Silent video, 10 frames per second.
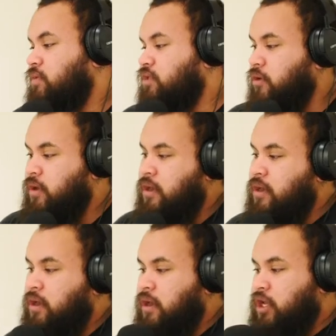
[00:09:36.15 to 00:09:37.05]
So,
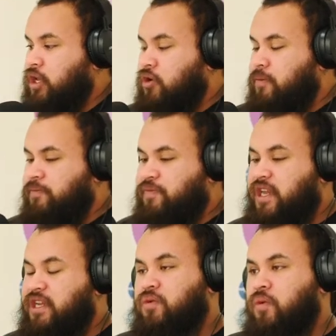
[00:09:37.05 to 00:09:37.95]

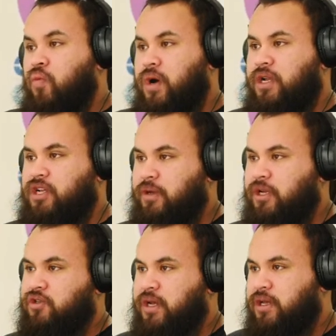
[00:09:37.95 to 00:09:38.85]
that is one type of
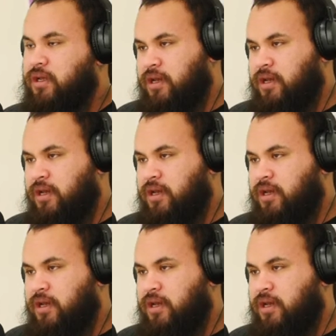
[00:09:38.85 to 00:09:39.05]
constraint.